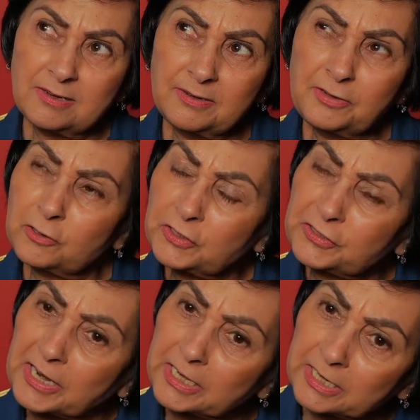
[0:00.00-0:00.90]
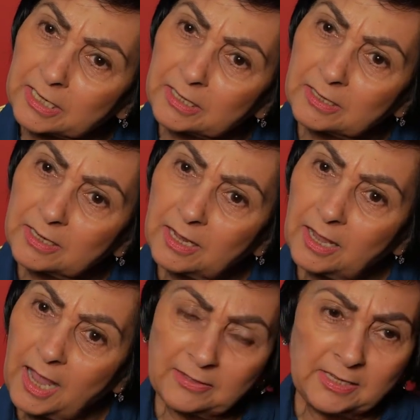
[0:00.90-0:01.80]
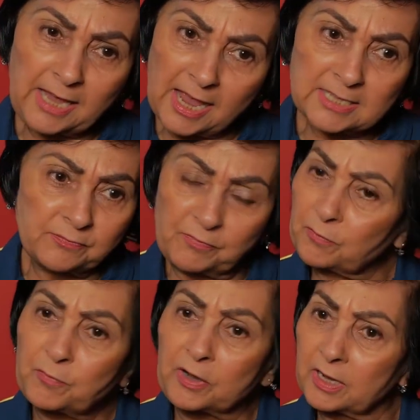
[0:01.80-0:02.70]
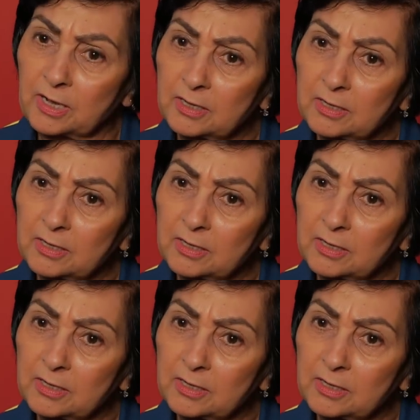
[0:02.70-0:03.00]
Not really. I think as we were.